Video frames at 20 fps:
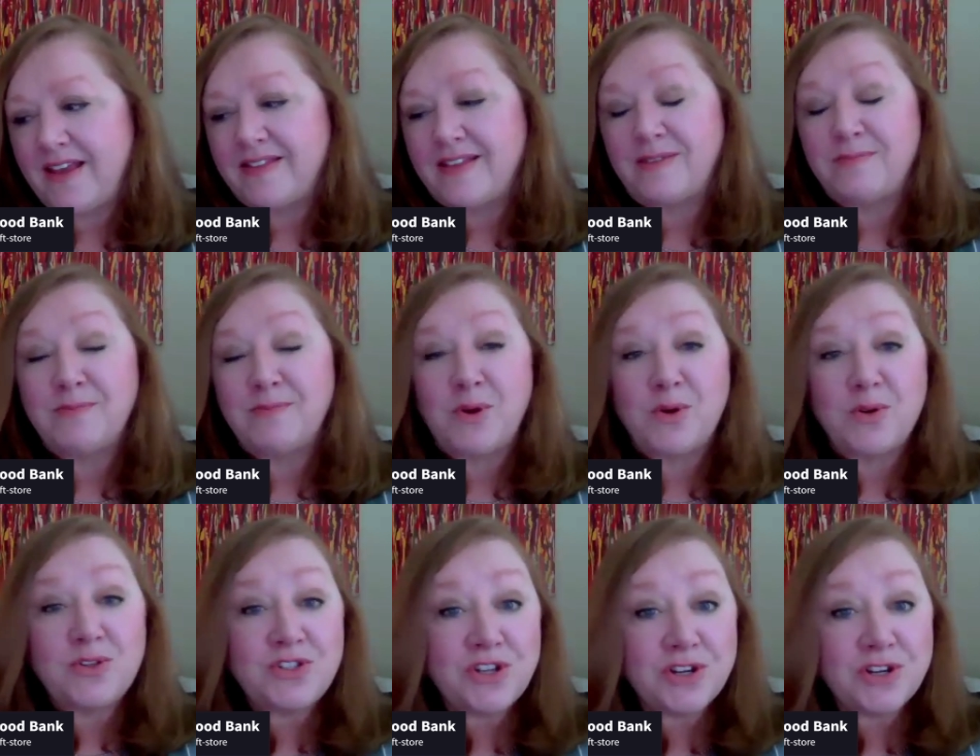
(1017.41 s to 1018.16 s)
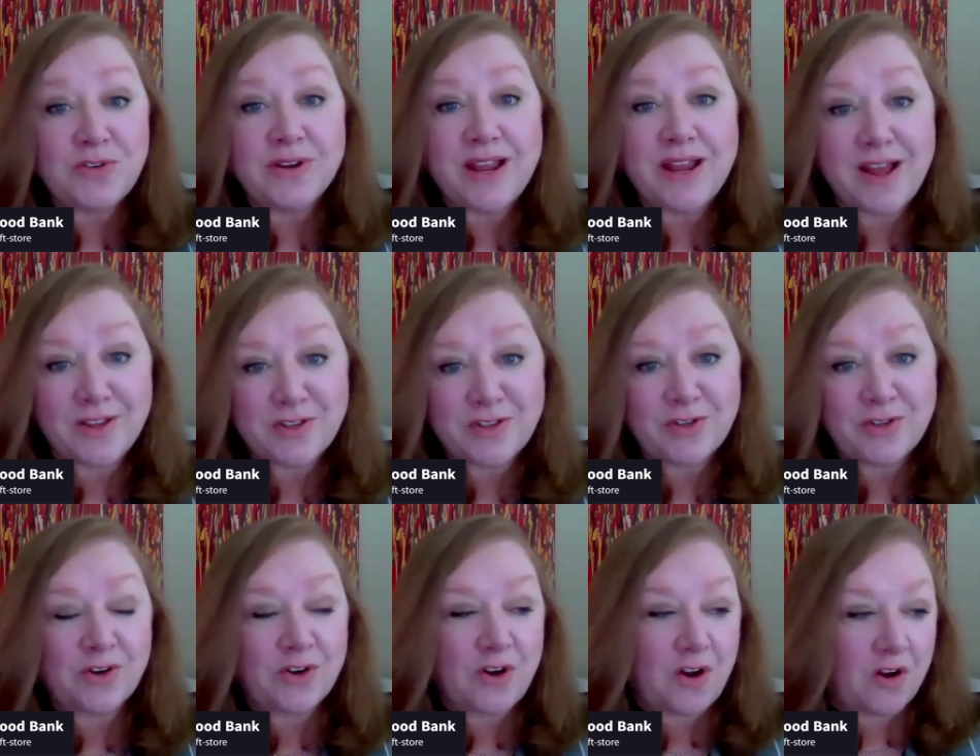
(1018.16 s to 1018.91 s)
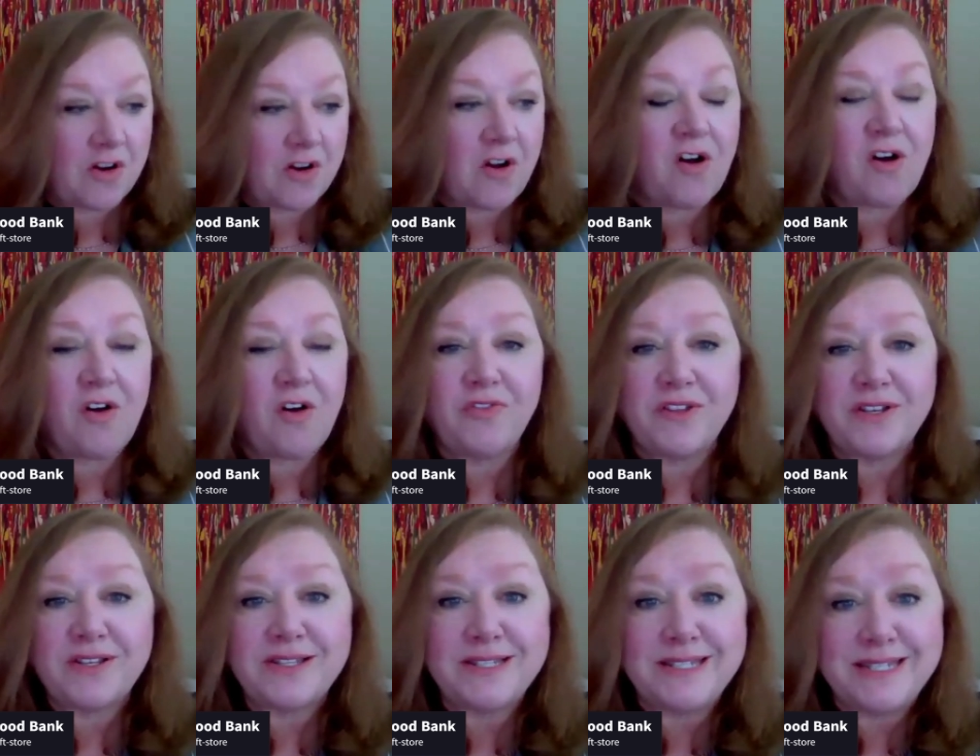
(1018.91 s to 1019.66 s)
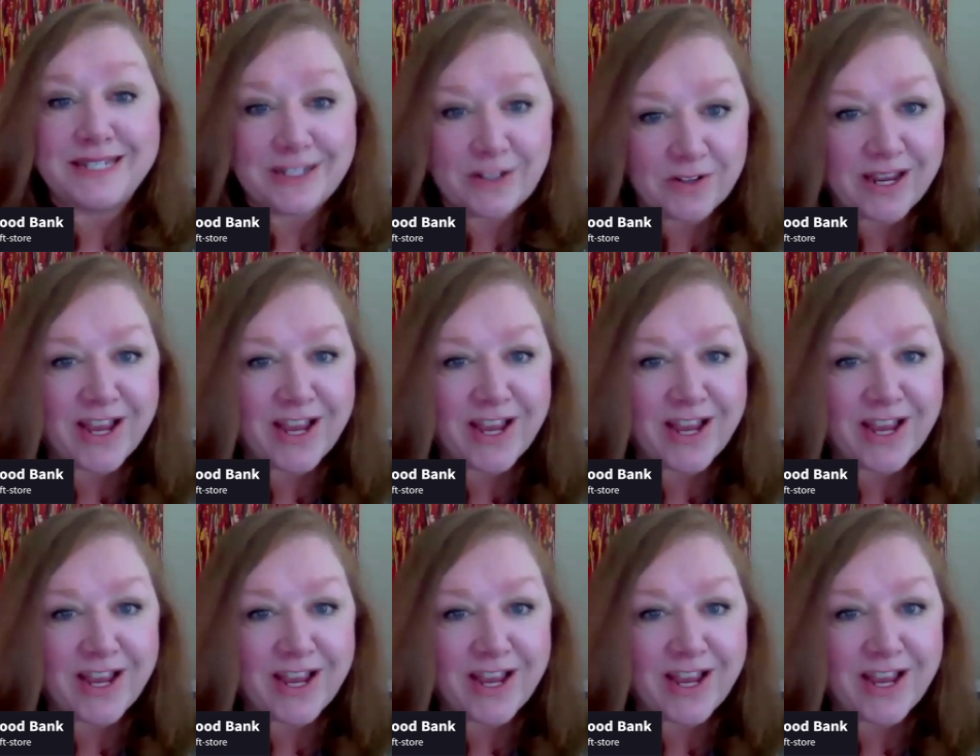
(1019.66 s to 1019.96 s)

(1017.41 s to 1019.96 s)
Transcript: that most general counsel are called the deal